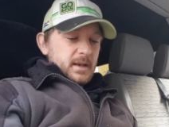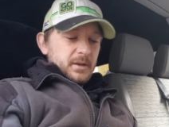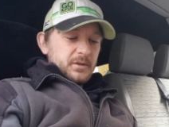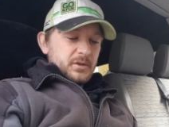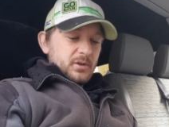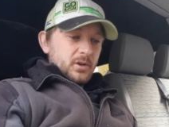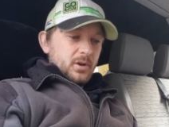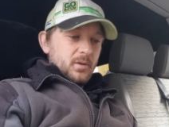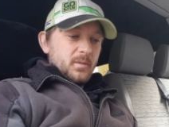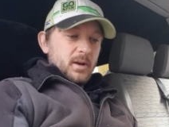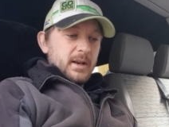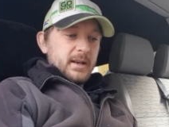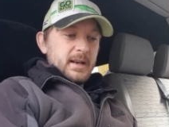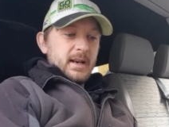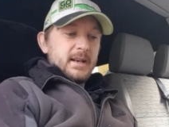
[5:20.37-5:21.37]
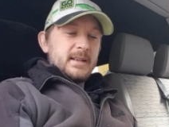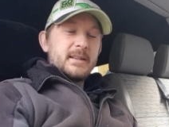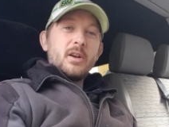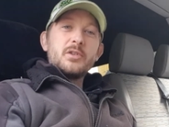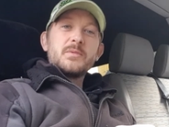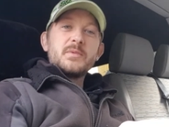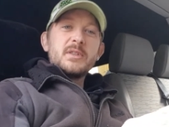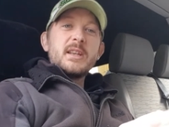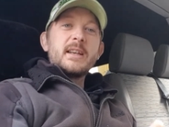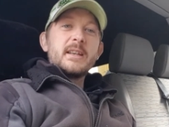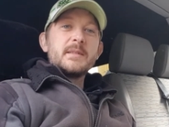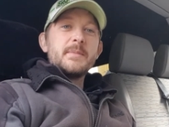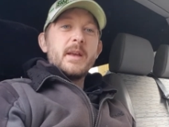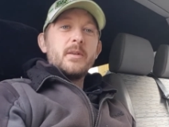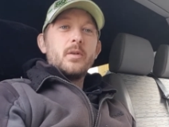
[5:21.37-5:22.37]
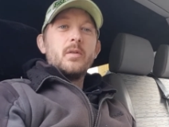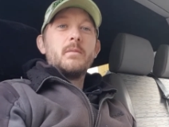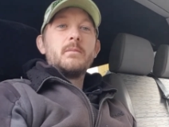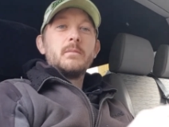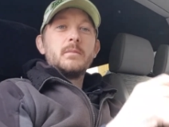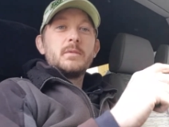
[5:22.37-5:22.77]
So what I did is got some stickers made up,